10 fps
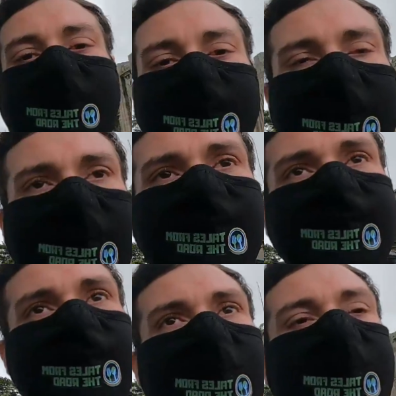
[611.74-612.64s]
not the ones
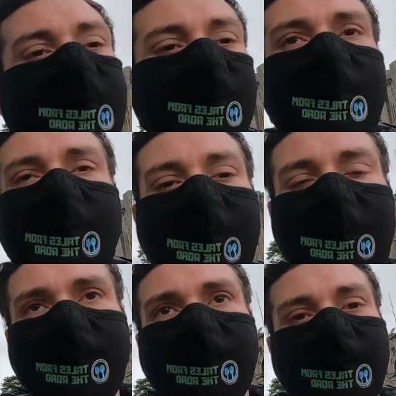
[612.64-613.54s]
making
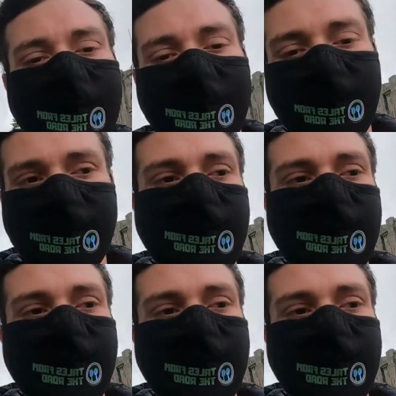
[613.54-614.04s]
the rules.